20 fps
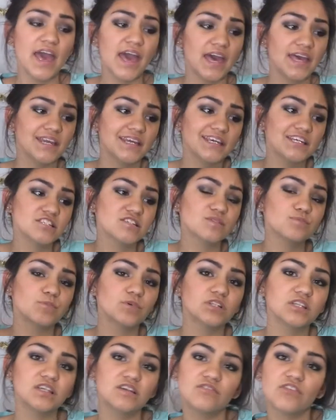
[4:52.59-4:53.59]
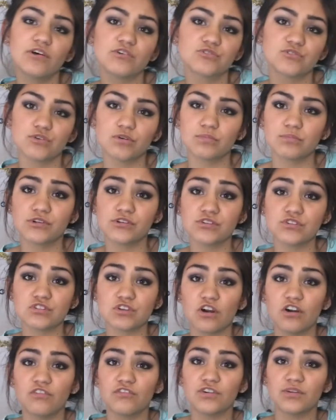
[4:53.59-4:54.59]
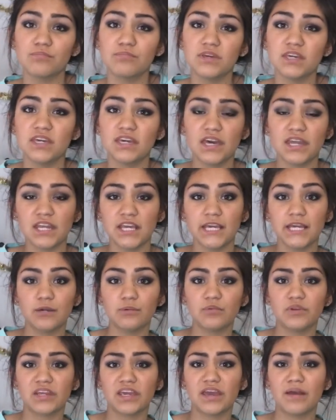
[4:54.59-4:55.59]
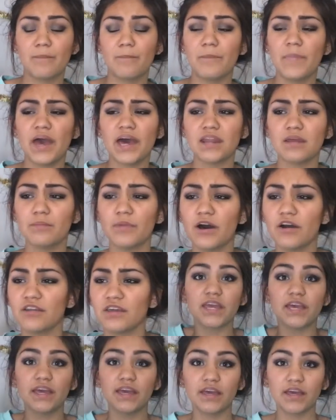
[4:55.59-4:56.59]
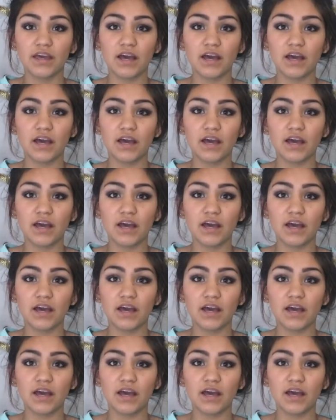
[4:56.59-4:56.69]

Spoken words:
and he just believed those rumors over me and he would get mad about it.